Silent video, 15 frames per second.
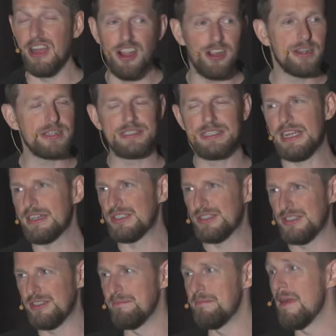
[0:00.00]
the architecture,
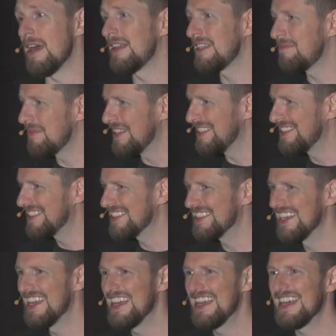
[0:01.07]
the monuments.
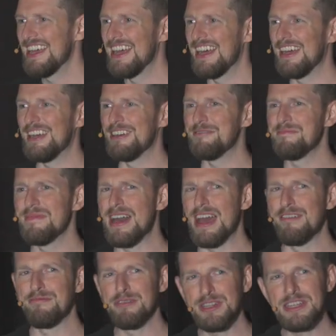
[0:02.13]
Um, I
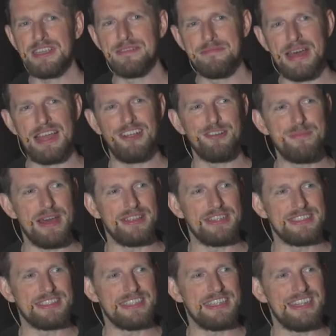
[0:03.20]
really admire about the
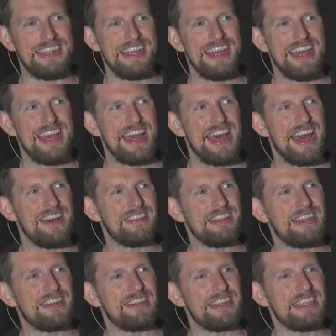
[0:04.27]
city how
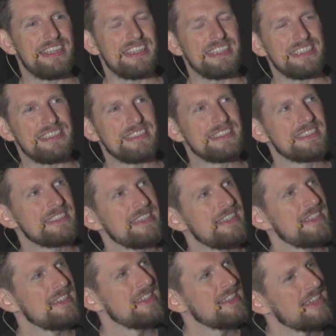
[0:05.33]
there is
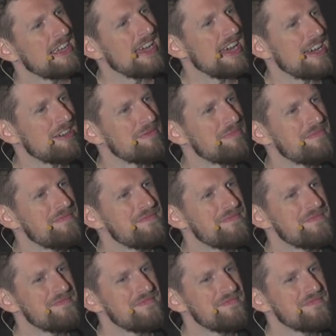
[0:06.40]
um,
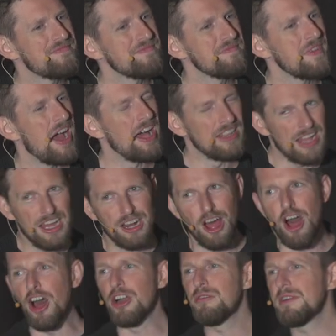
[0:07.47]
a lot of
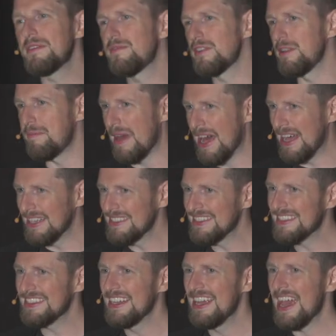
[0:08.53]
honoring for the
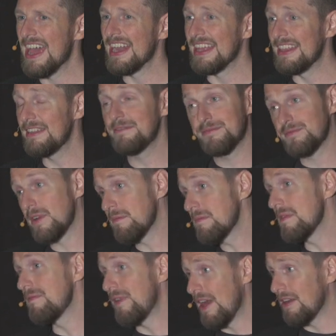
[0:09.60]
past. And I think from
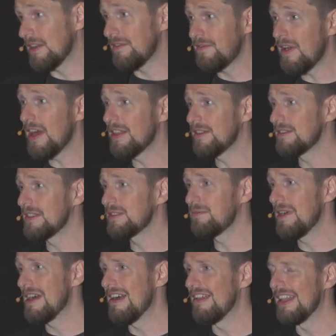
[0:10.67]
the founding fathers as
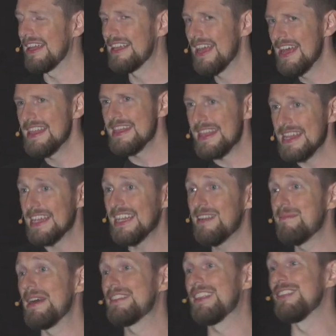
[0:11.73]
well, like thinking
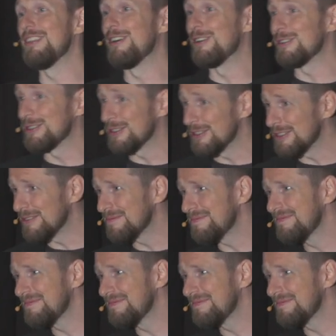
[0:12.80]
about the long term,